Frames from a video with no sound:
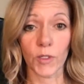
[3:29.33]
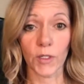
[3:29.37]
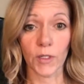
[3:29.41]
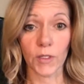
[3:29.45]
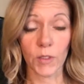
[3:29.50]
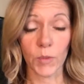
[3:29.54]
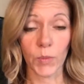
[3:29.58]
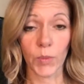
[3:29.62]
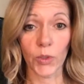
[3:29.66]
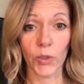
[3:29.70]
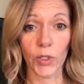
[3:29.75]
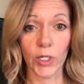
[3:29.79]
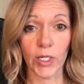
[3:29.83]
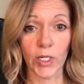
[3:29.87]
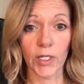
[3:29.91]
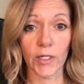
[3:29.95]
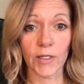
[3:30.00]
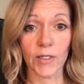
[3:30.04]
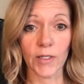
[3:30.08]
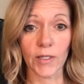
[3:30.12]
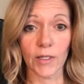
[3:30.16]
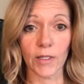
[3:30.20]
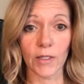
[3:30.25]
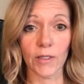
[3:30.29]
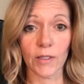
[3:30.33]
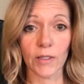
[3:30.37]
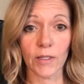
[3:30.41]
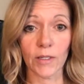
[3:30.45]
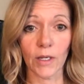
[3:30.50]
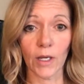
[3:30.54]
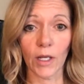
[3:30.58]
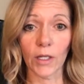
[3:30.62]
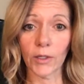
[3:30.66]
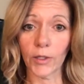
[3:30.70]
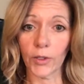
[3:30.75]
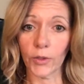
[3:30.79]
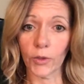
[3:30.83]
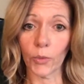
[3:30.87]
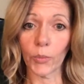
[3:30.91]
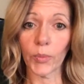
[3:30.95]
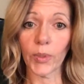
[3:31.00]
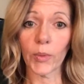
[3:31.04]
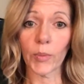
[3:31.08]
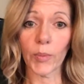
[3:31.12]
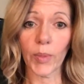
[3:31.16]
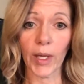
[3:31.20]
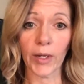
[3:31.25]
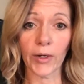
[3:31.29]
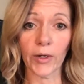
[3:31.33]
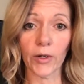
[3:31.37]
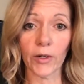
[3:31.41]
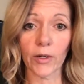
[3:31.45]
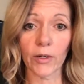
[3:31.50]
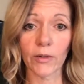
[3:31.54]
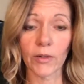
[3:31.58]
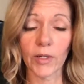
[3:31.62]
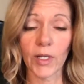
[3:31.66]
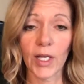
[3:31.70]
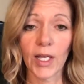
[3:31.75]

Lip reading: experiences a little bit better?